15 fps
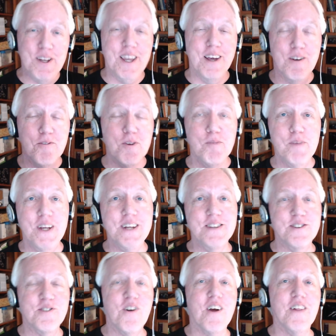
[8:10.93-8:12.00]
We'll be
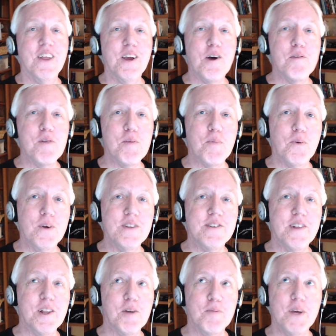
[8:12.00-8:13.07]
struggling over the points a
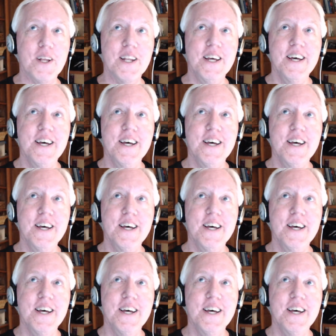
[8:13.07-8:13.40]
little bit